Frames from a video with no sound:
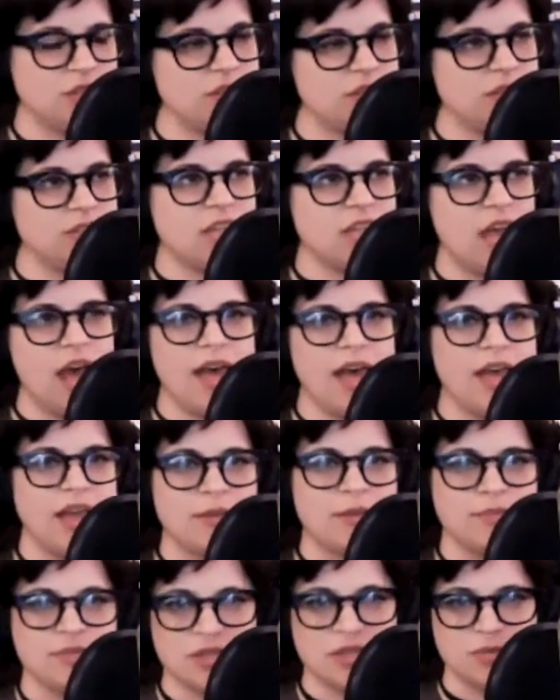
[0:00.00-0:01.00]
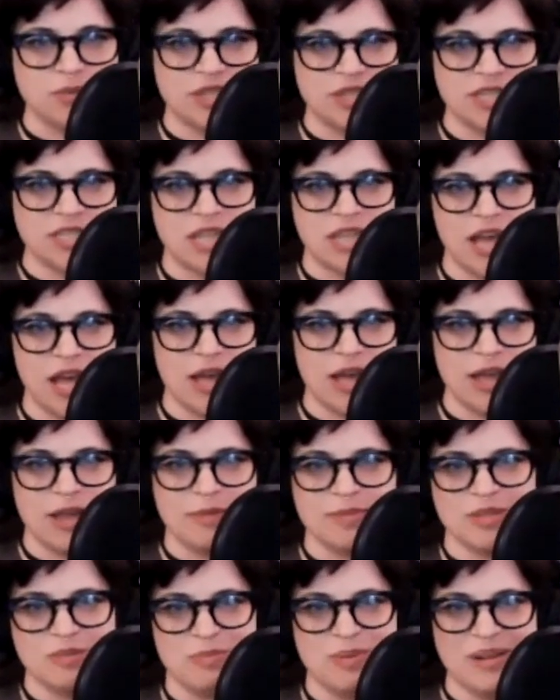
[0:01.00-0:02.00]
the times, it was the
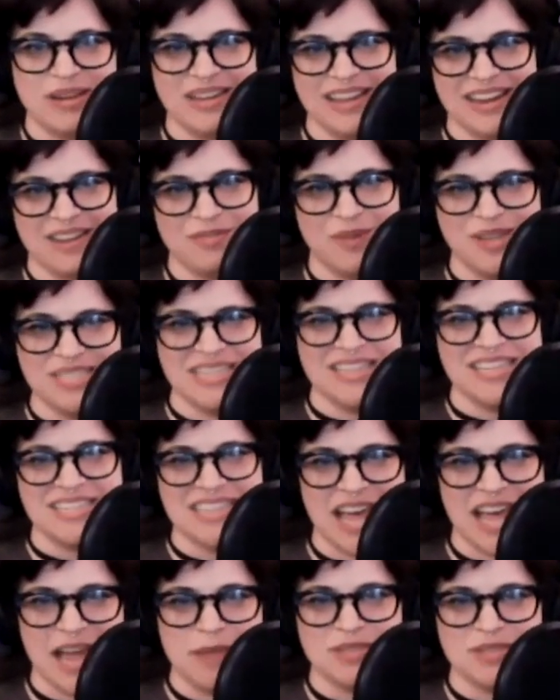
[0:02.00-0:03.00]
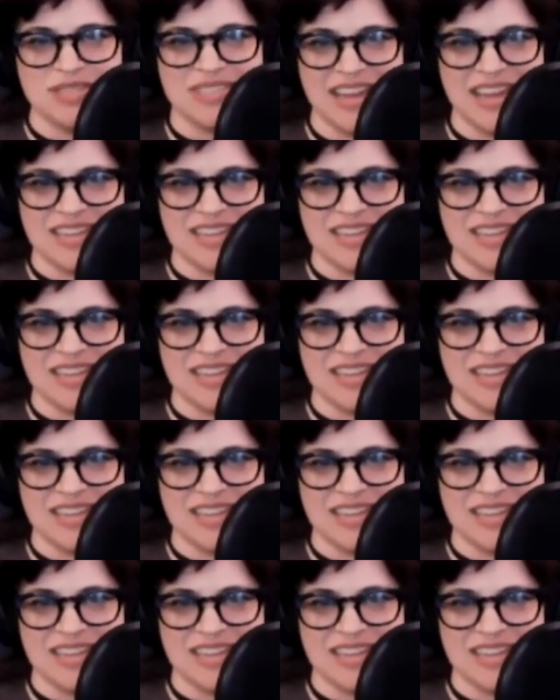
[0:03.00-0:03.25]
times, but like was it the times,